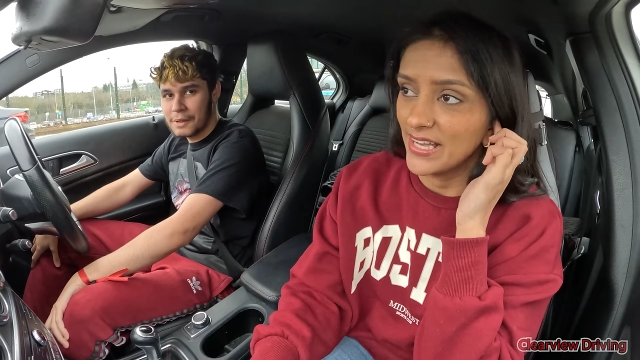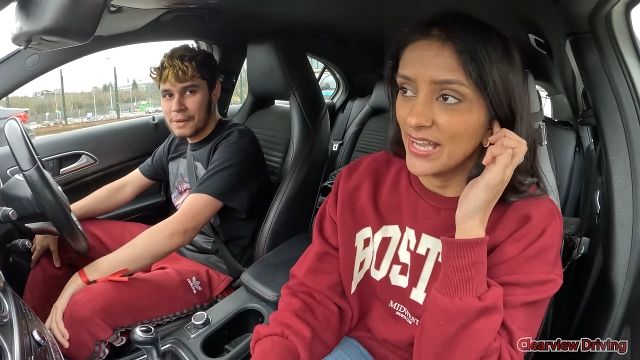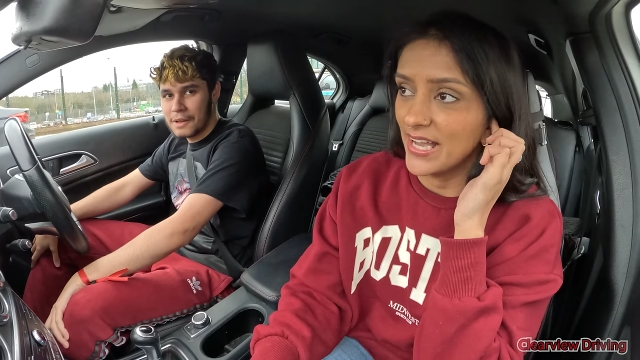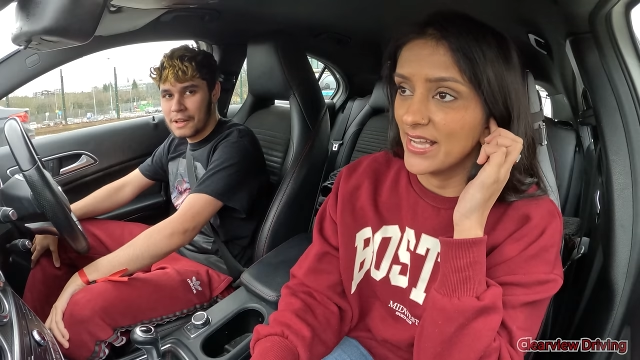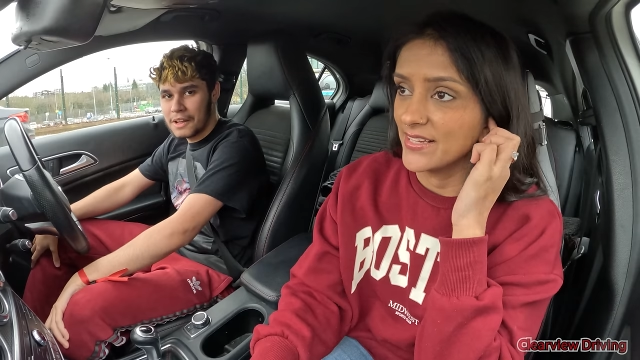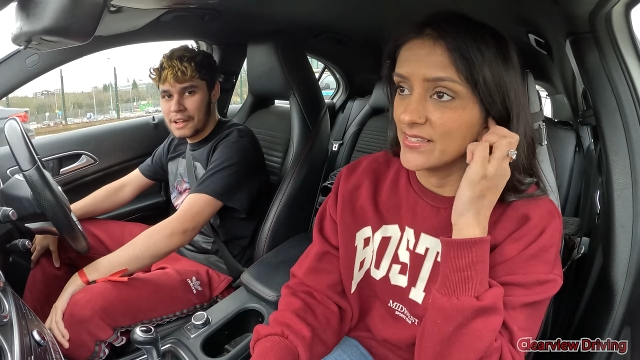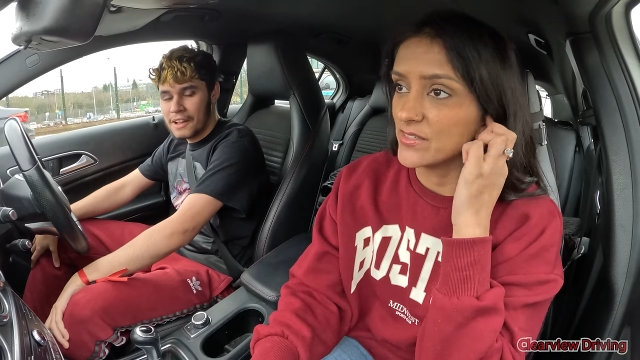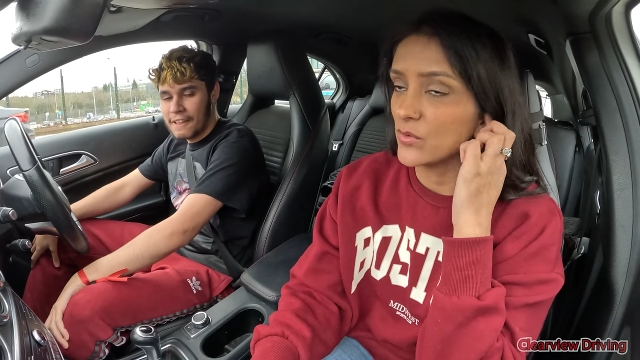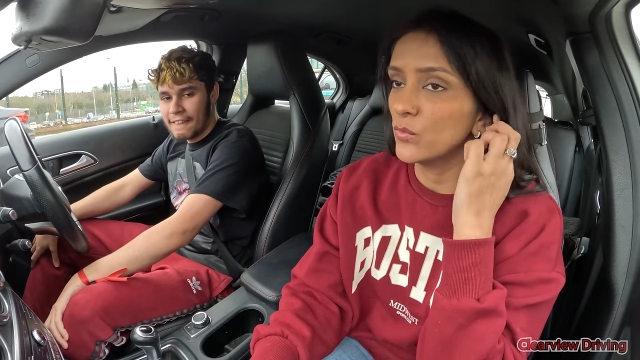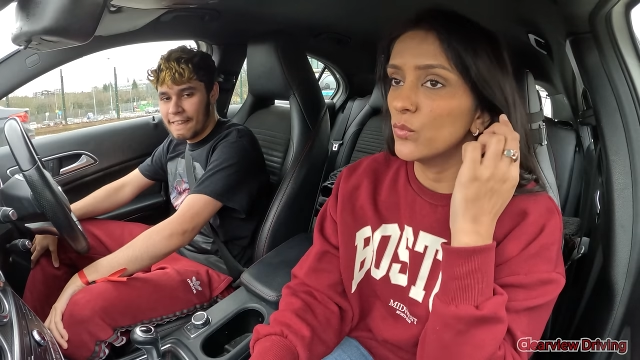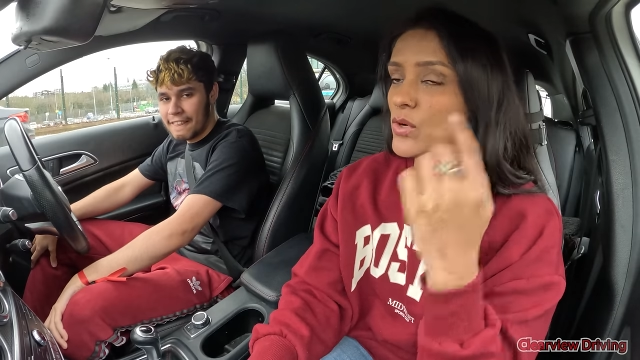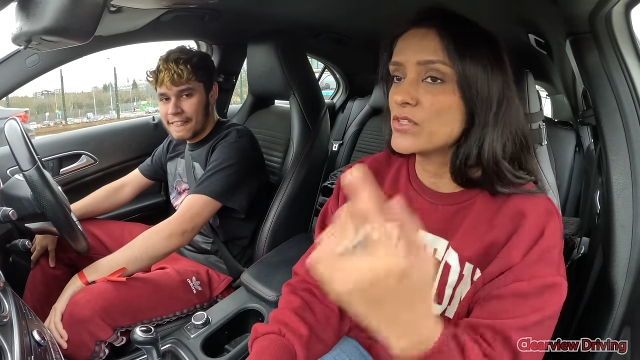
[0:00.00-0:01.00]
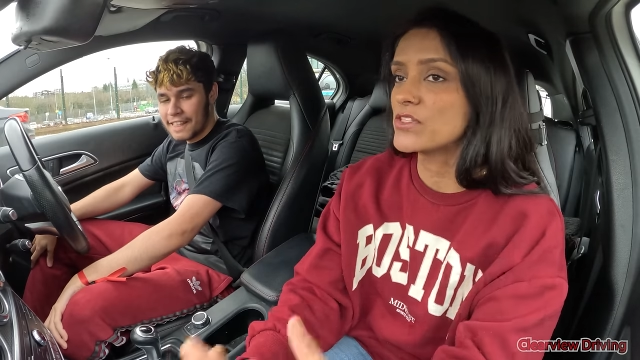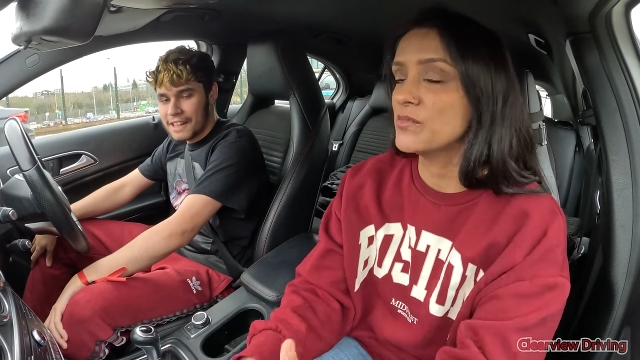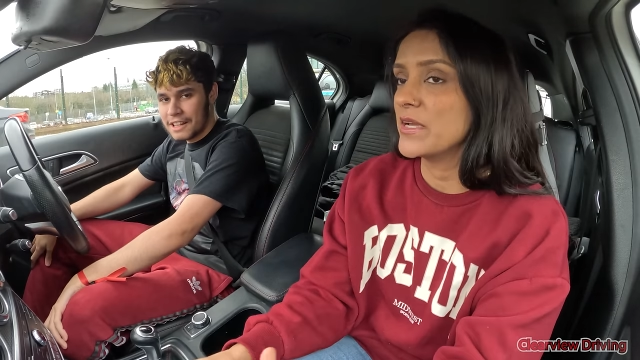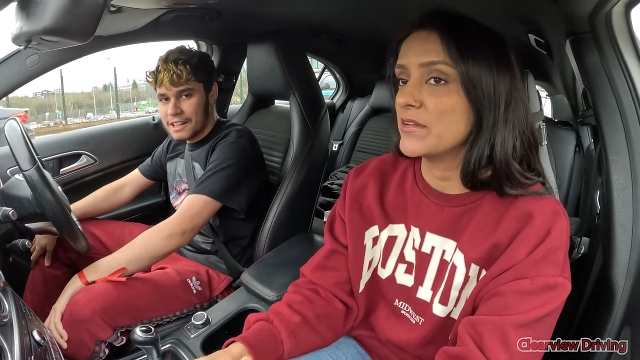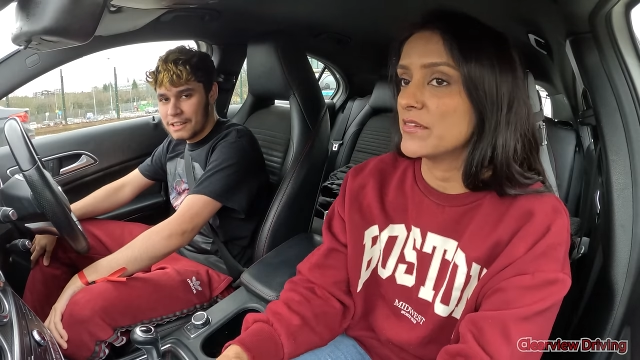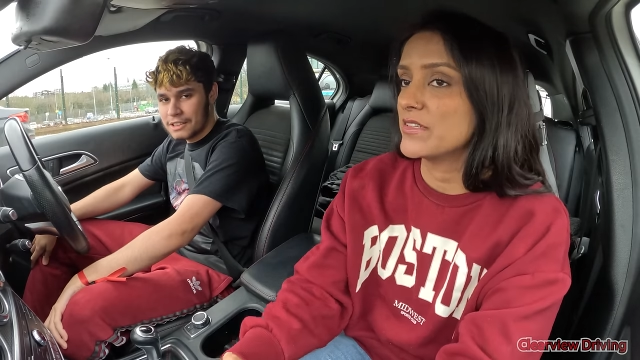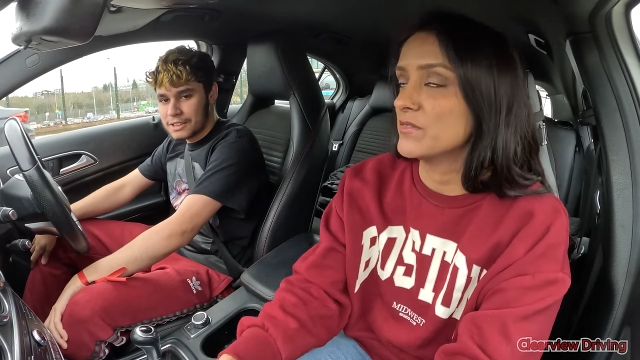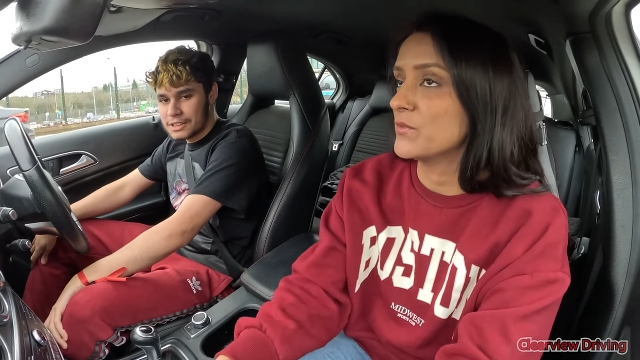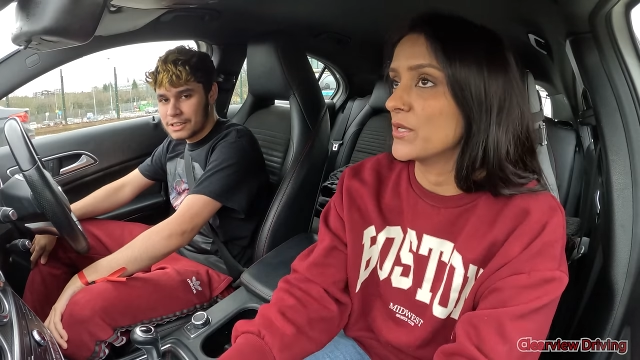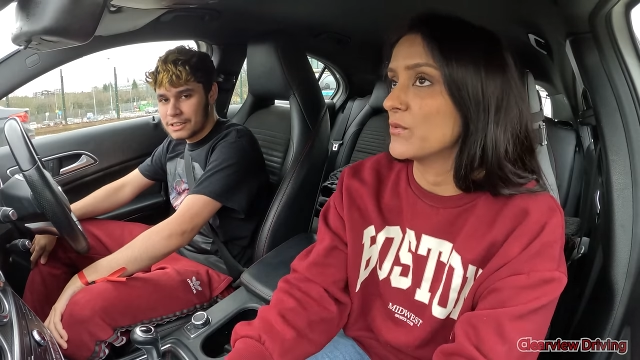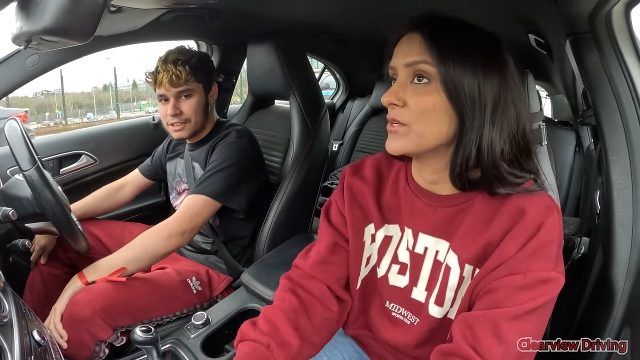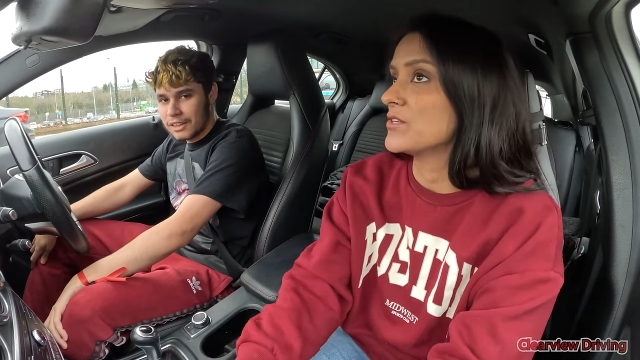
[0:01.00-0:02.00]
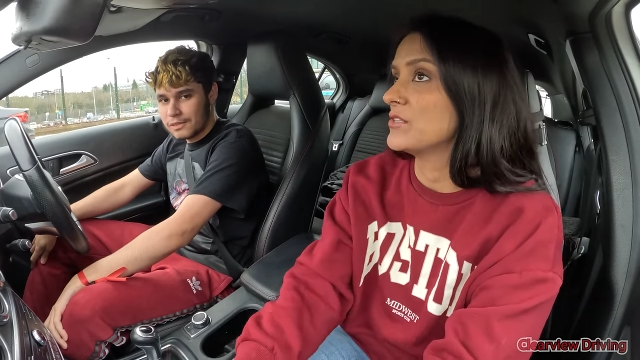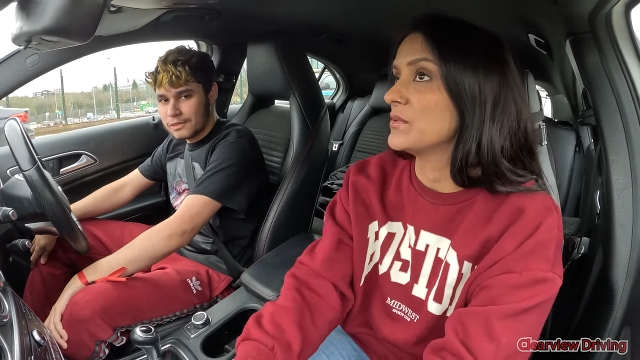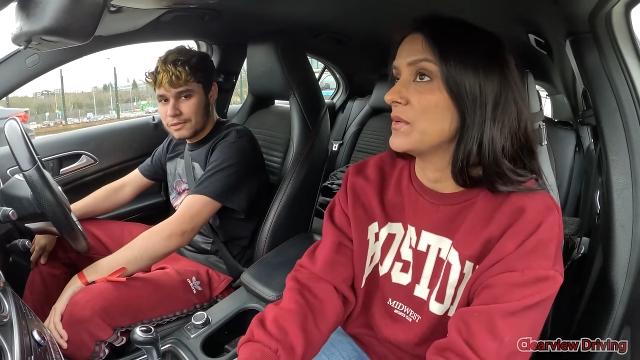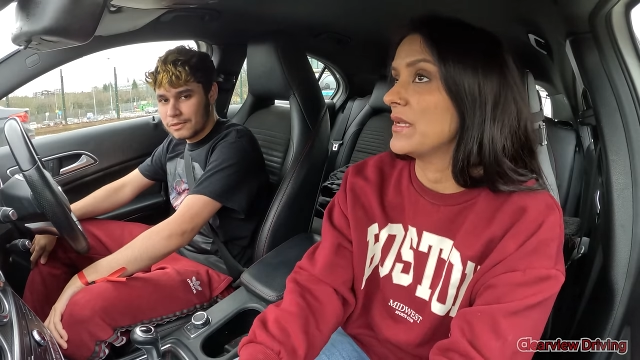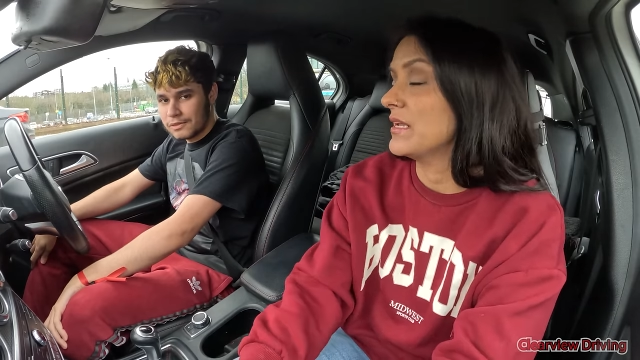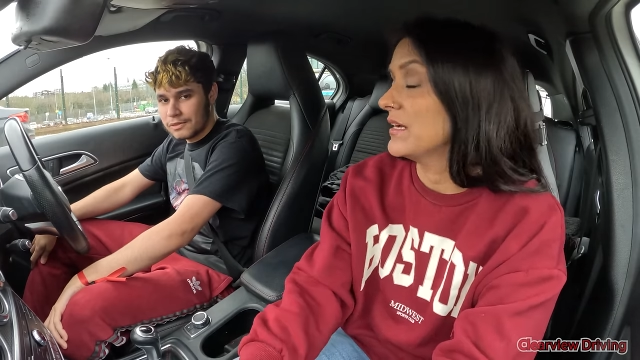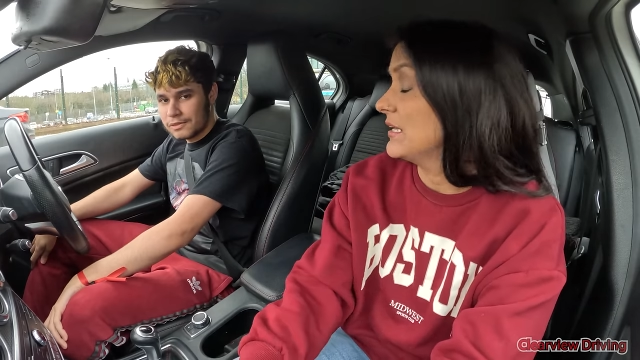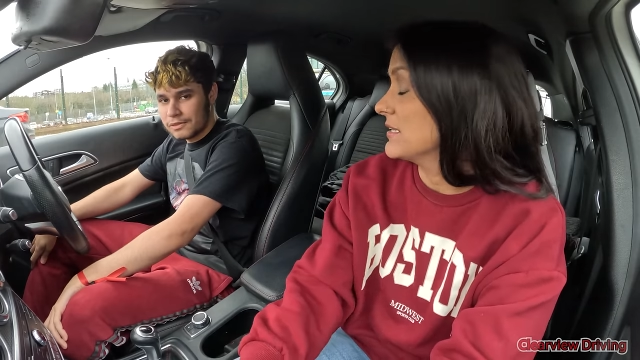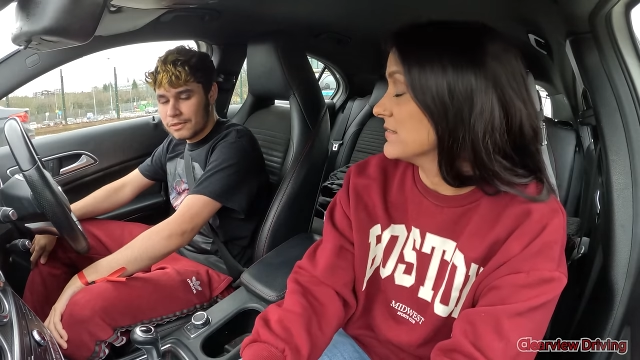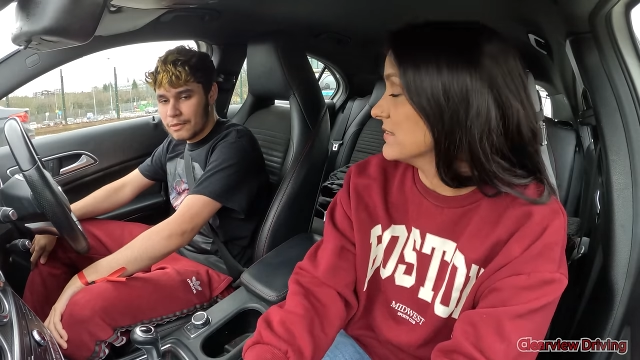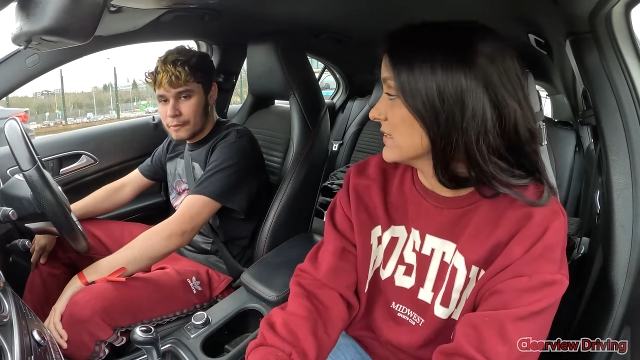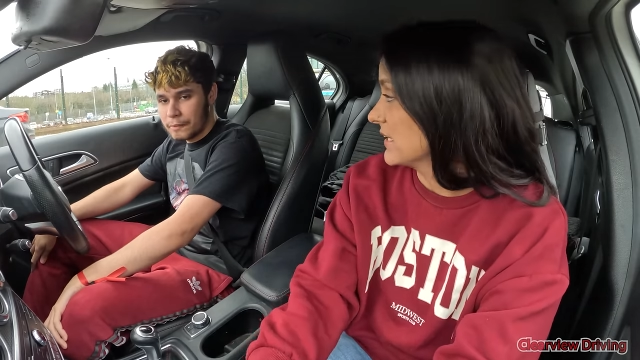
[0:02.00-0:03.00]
Speaker 1: and what's the main reason why you wanted to do a lesson